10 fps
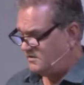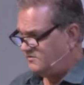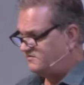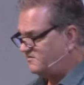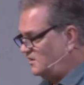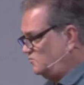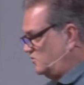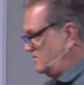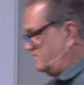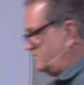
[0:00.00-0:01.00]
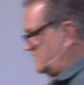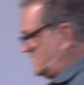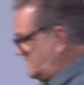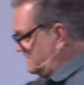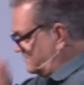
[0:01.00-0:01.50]
The son was,
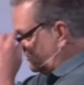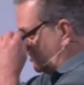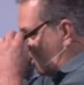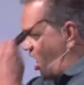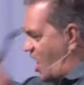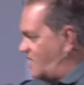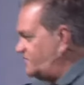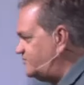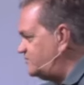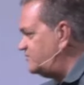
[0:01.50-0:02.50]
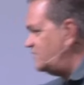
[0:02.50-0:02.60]
he is lost,